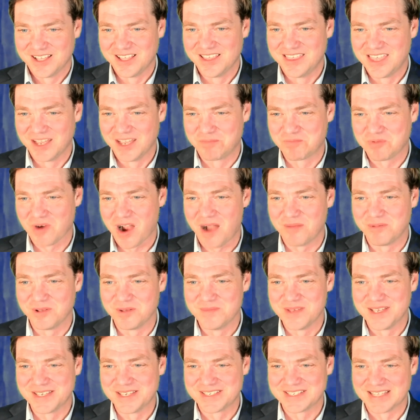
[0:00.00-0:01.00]
The
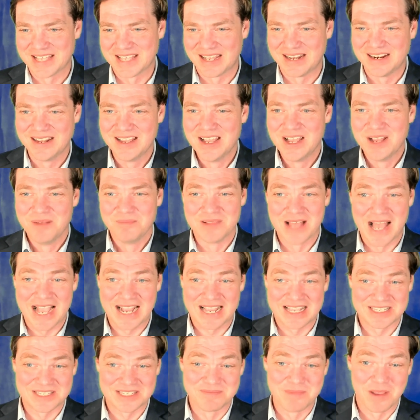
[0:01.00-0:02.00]
problem is that black
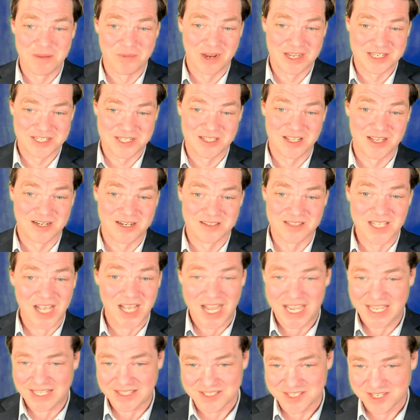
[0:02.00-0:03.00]
has to memorize a lot of
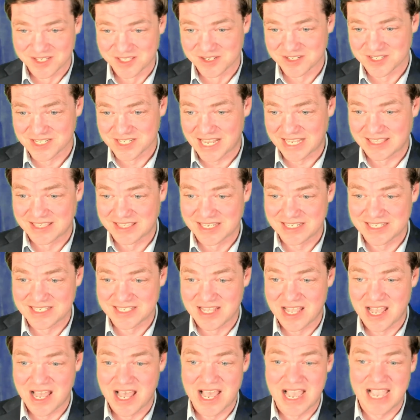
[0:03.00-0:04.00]
lines. So there's like this
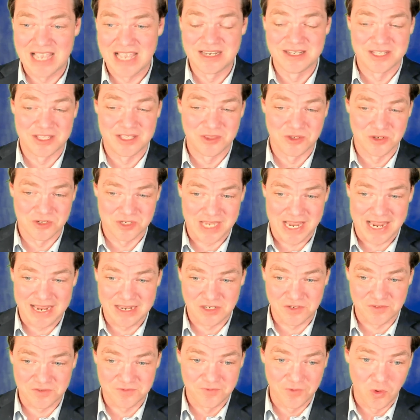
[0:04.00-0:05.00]
line, then there's
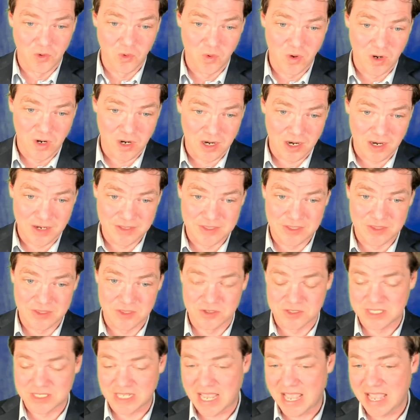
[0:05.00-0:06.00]
h4, and then
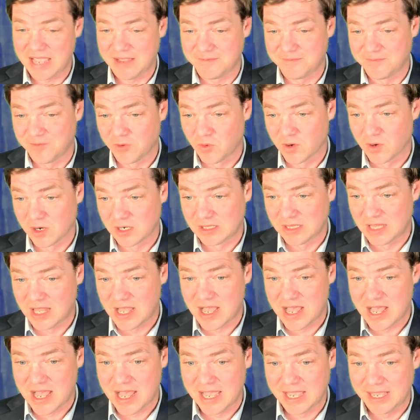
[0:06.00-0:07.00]
there's the a4
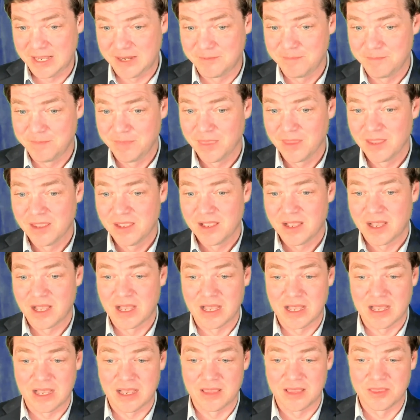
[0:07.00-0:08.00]
line.
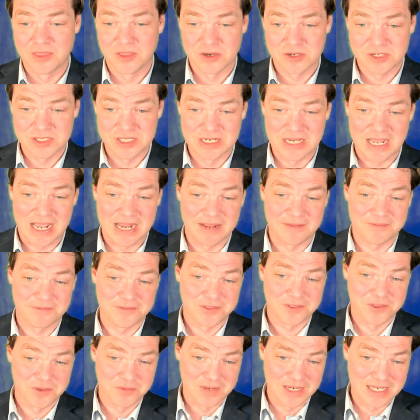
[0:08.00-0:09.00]
There's the knight
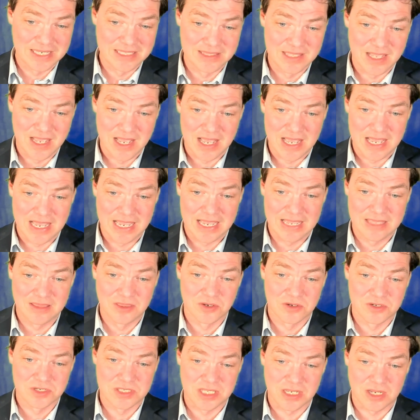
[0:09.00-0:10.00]
f3 line.
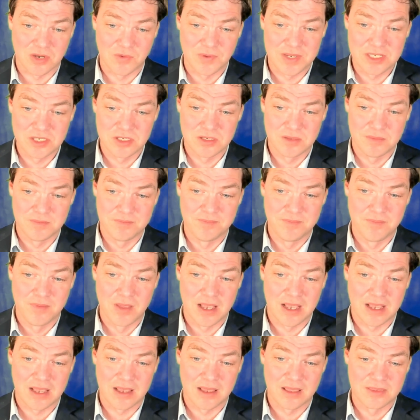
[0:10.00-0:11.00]
There's the queen,
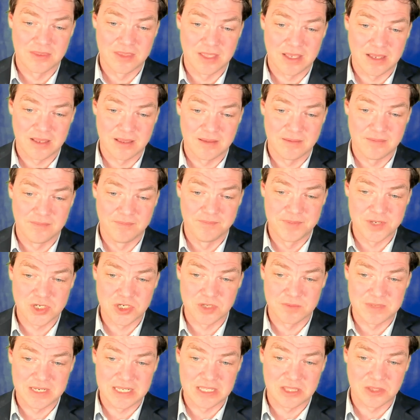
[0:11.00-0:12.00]
the
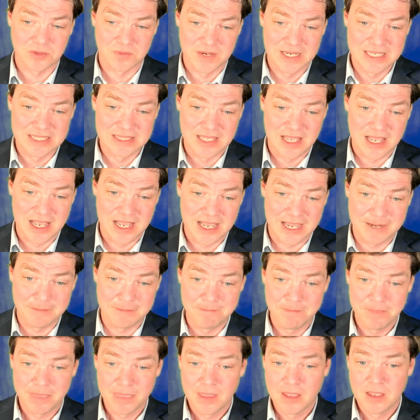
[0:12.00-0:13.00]
bishop d3
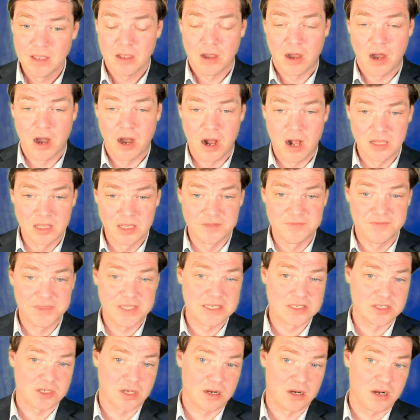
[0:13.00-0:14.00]
line. All of
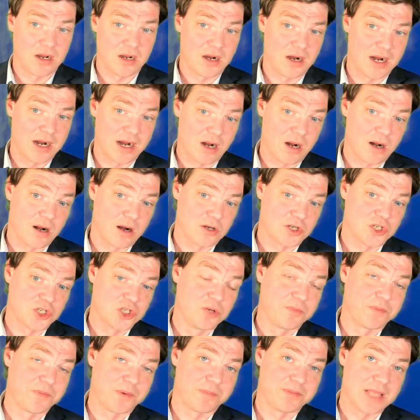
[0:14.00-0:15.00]
these are
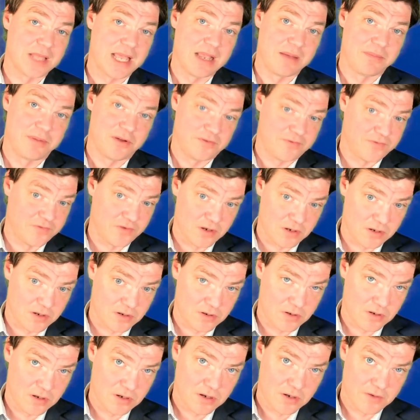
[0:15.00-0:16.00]
super playable
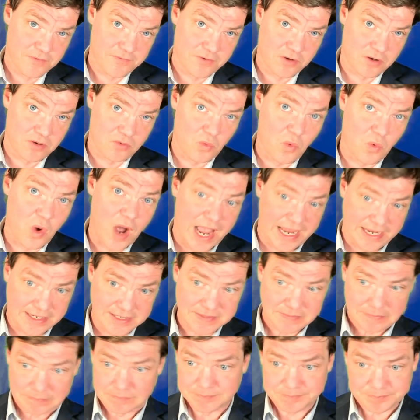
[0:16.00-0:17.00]
for
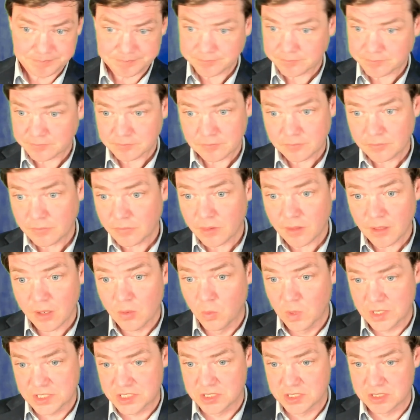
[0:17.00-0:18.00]
white,
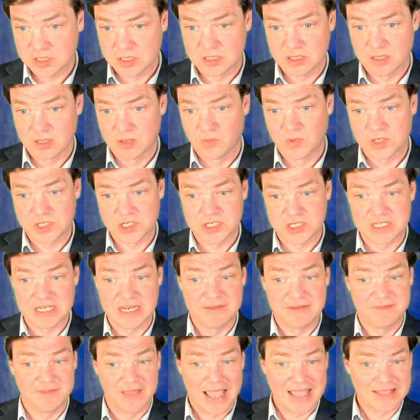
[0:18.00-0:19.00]
which is an
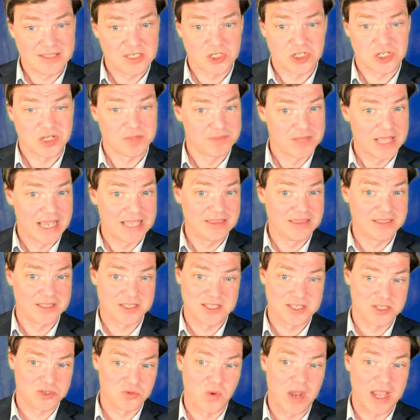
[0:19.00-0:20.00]
advantage to playing
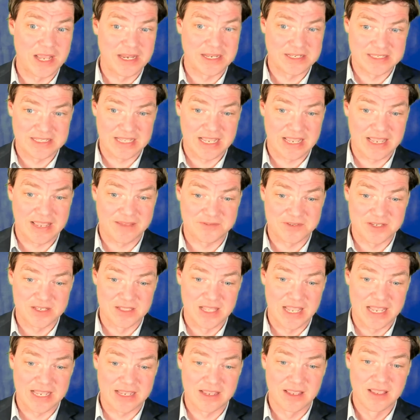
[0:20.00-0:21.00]
this as white, is they have to
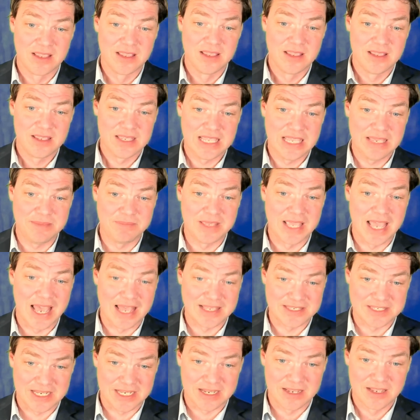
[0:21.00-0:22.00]
like keep
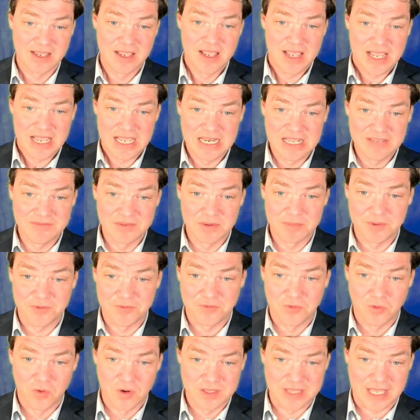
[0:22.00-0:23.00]
guessing. And even
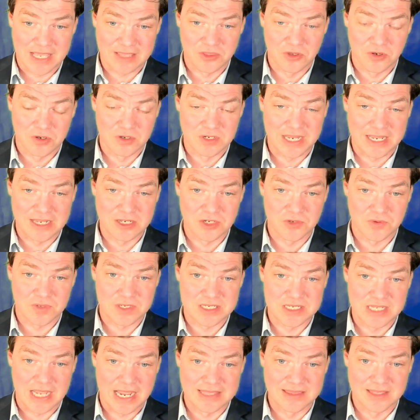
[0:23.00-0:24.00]
before that, there are
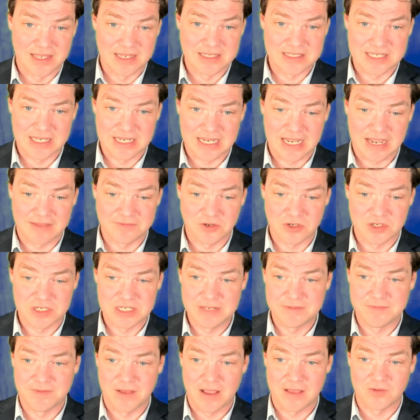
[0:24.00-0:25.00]
dangerous sidelines. Like after
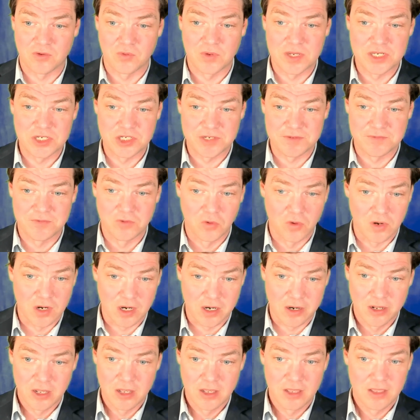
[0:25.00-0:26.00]
c5, queen
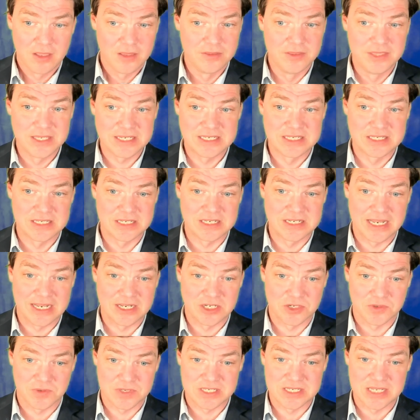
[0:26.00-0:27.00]
g4, this is a
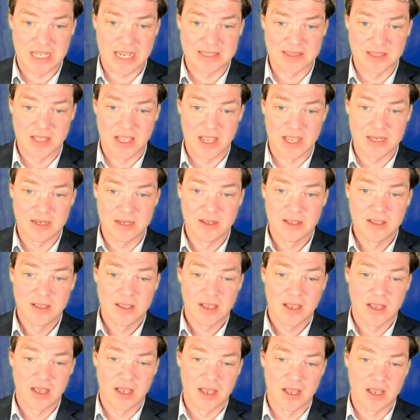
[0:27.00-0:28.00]
dangerous sideline.
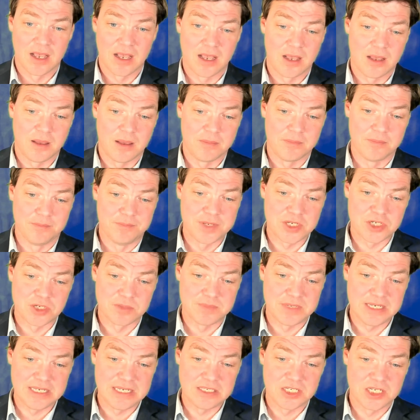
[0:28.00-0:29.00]

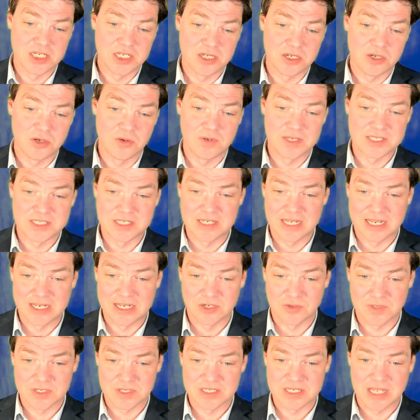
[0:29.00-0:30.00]
Bishop d2 is a
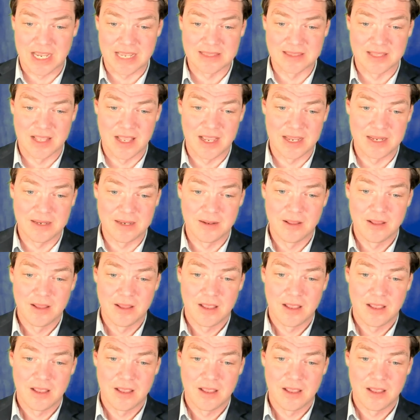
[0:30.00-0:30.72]
dangerous sideline.